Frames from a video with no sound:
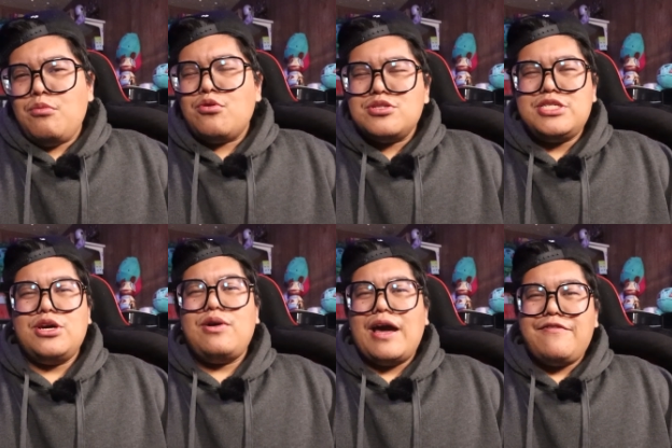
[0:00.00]
more
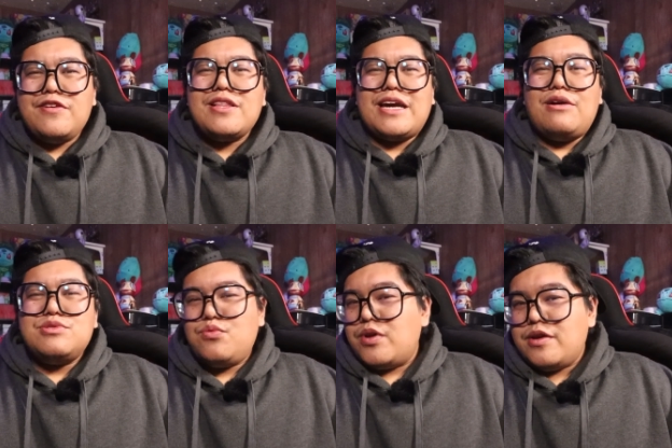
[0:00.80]
so, I feel like I
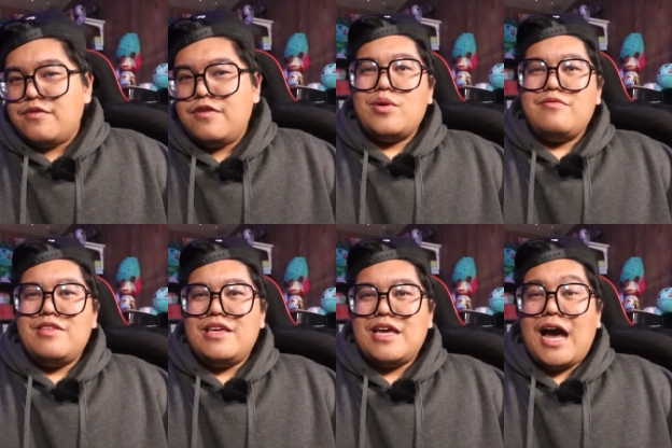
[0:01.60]
was one of one of
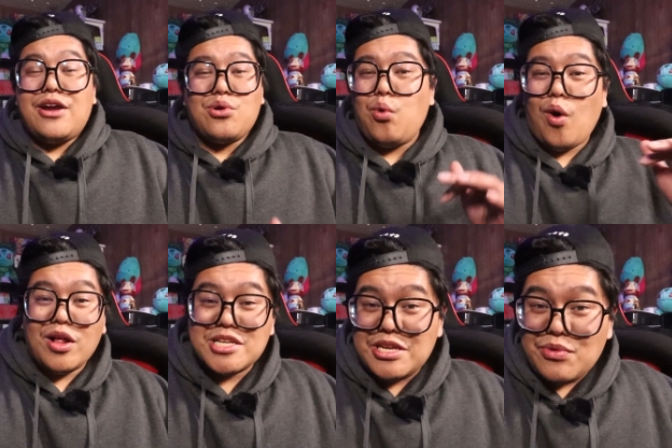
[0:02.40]
the higher
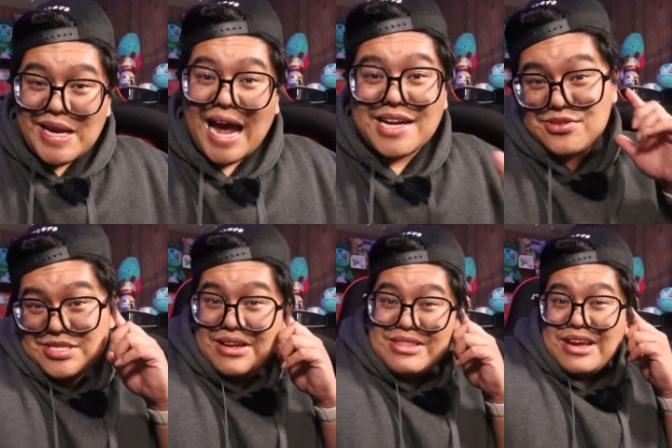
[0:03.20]
quality reactors
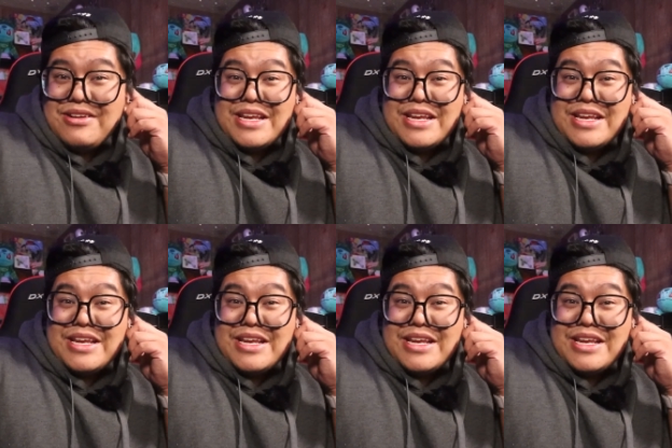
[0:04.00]
out there,